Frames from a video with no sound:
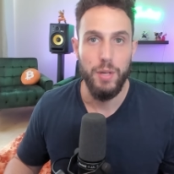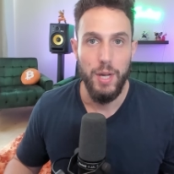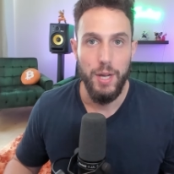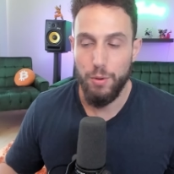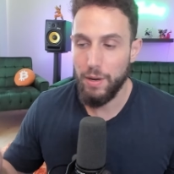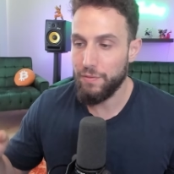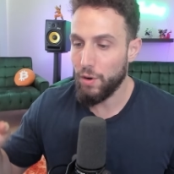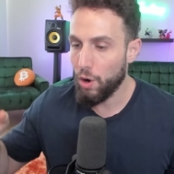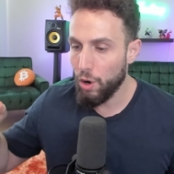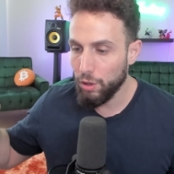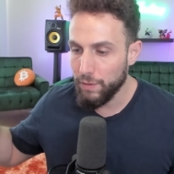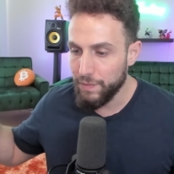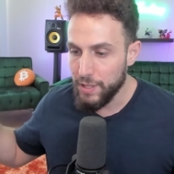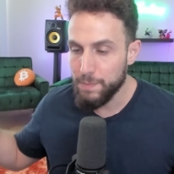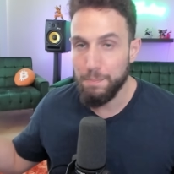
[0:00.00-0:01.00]
You have all
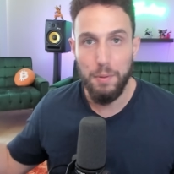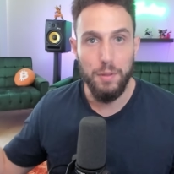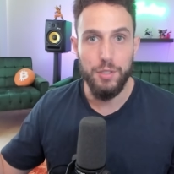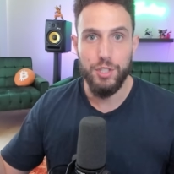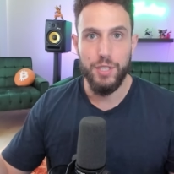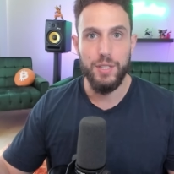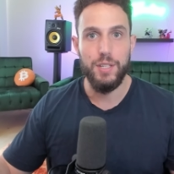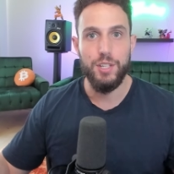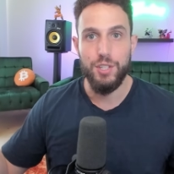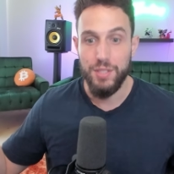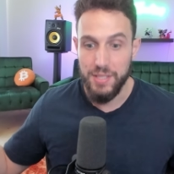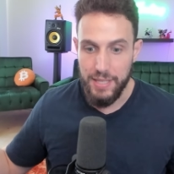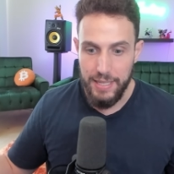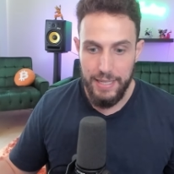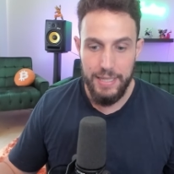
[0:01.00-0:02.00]
of these bullish
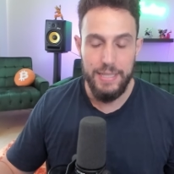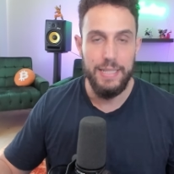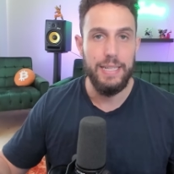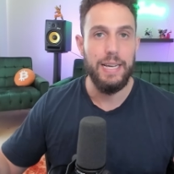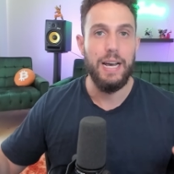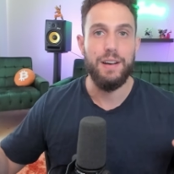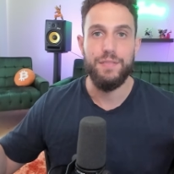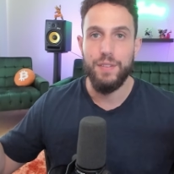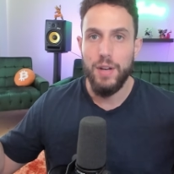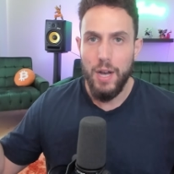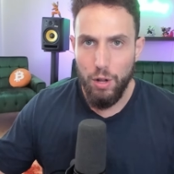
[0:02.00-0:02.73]
conditions, the ETF,